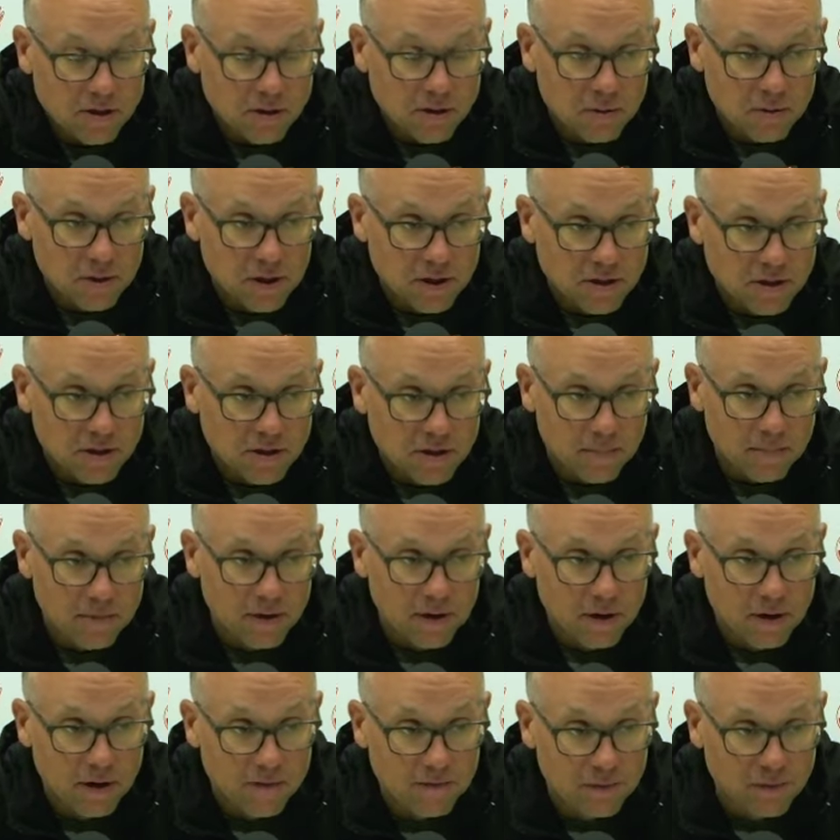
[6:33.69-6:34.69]
So unless
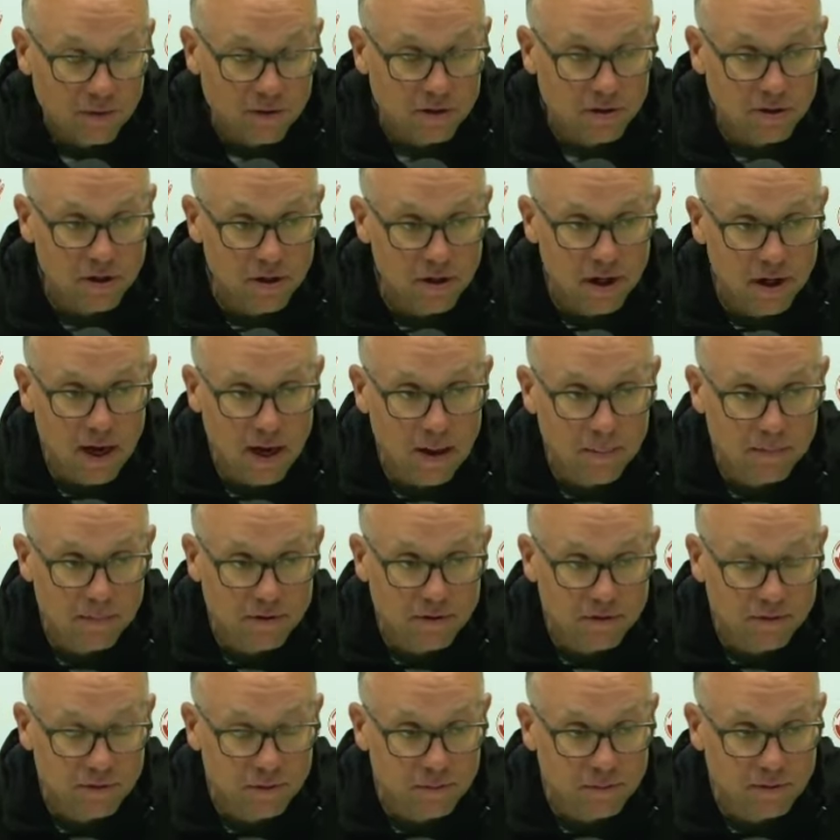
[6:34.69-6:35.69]
something unforeseen happens
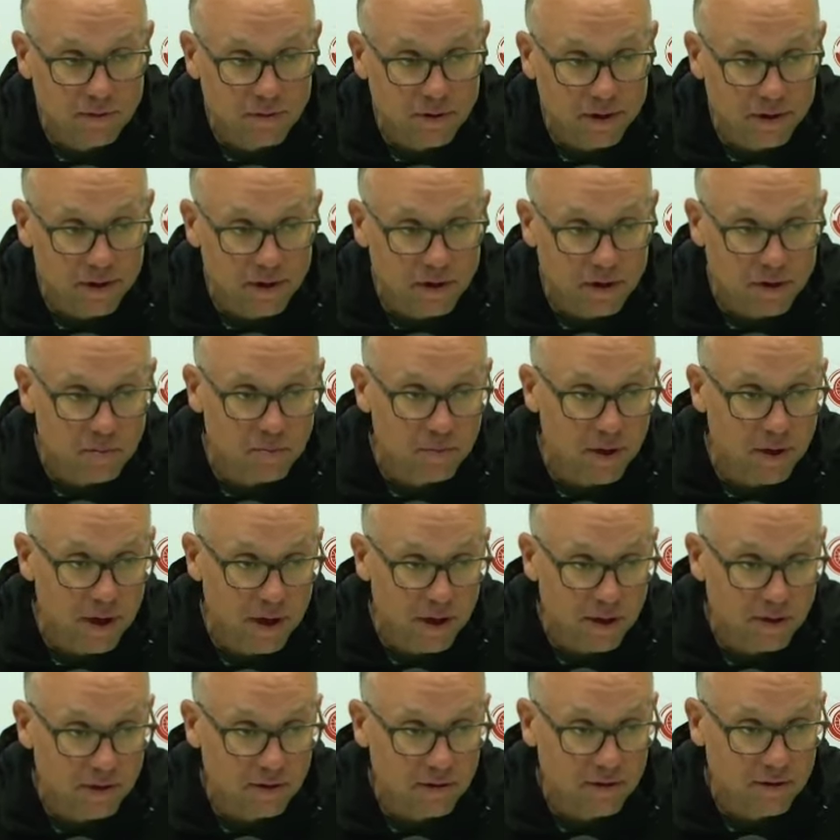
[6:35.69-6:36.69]
from this
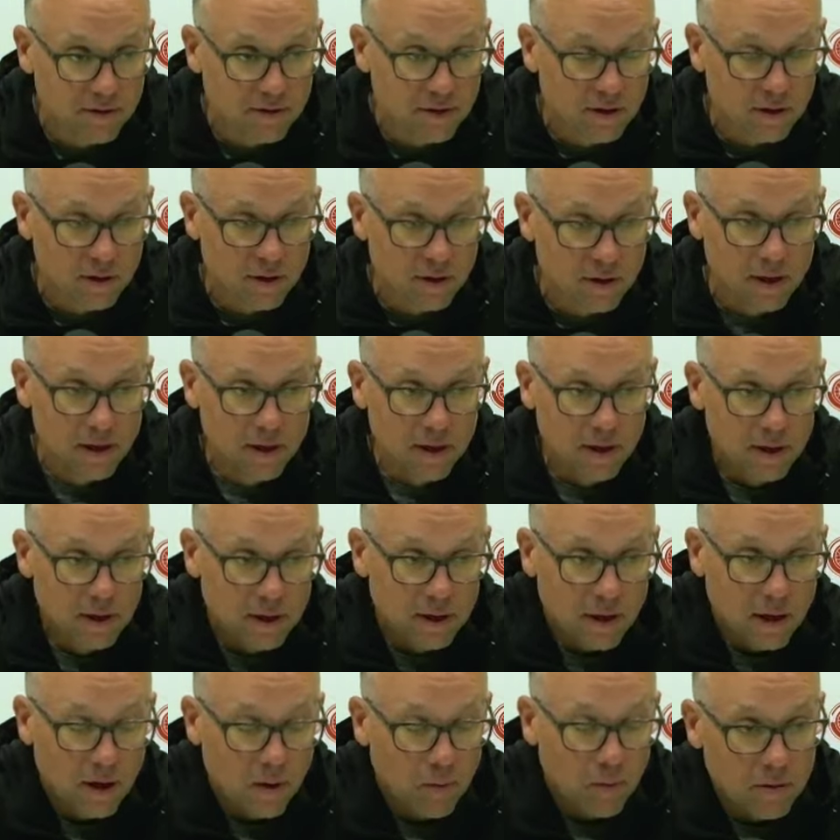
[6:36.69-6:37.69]
minute until
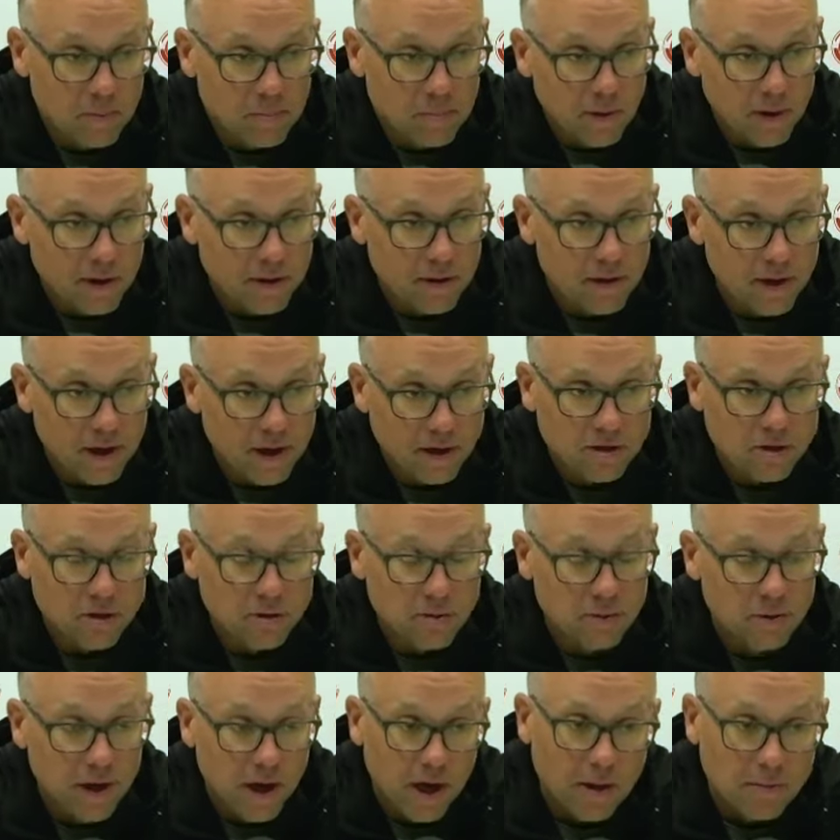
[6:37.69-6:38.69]
we play the next
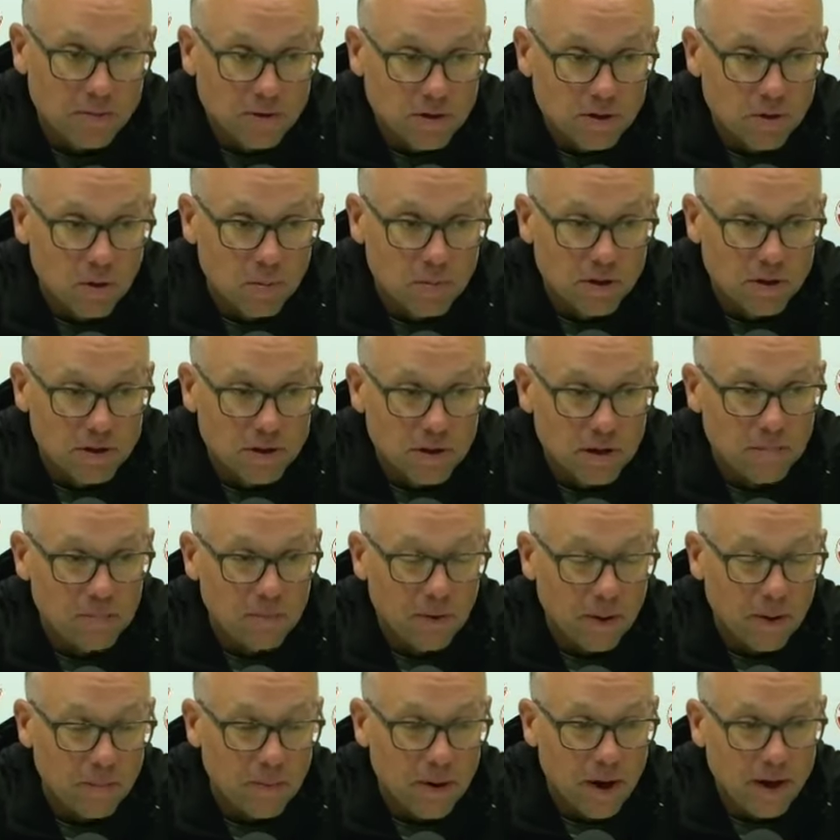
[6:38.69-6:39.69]
two games, nobody's going to
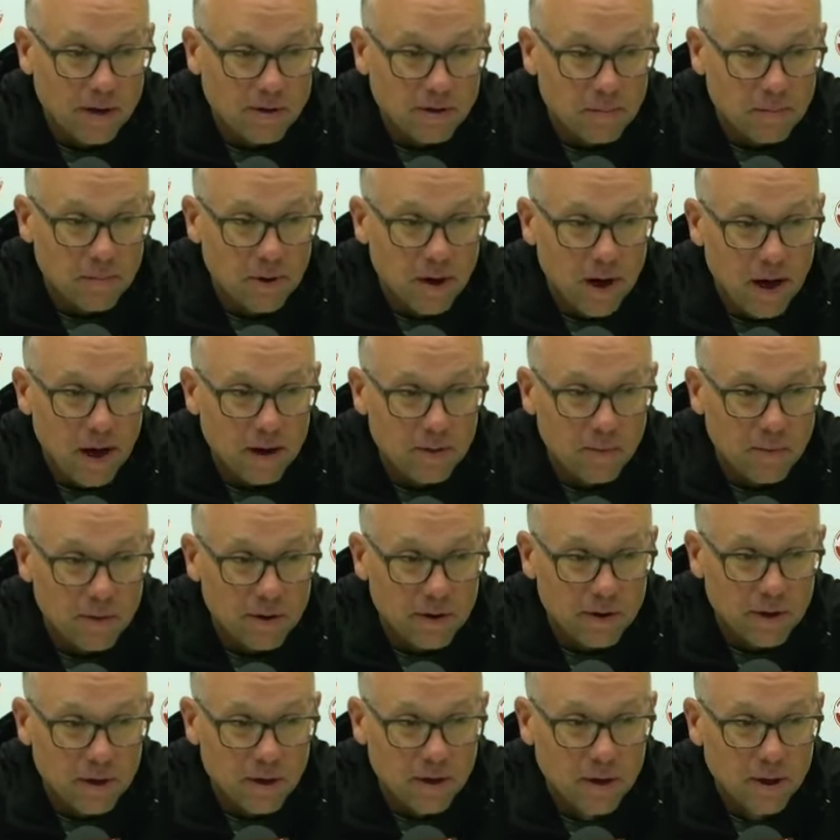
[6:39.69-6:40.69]
play back to back. We're
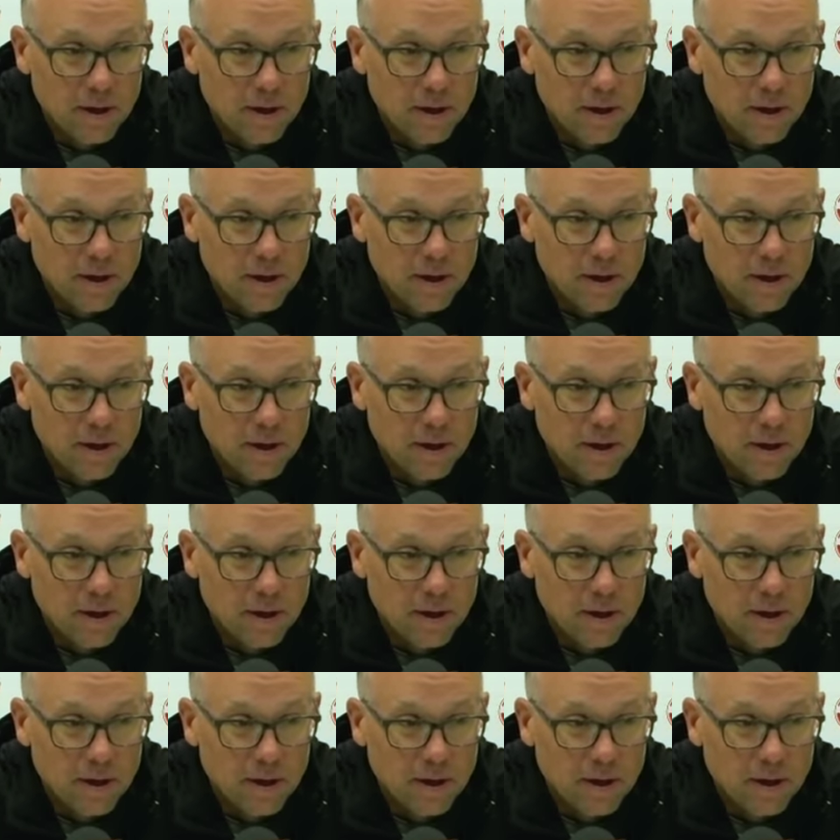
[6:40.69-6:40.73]
going